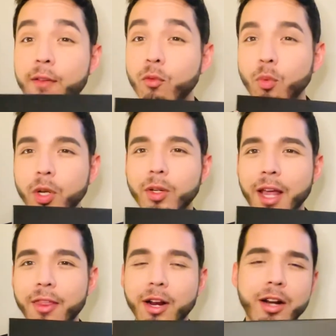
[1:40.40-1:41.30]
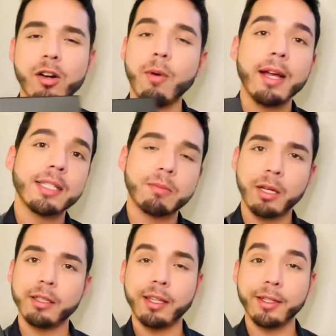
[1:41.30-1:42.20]
real leather. I don't know why I
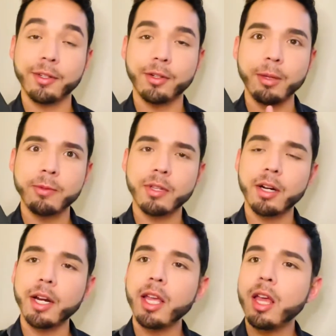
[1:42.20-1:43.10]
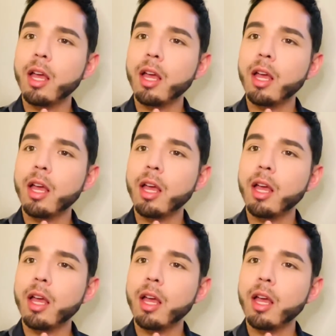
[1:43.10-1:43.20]
smelled it like a creep, sorry.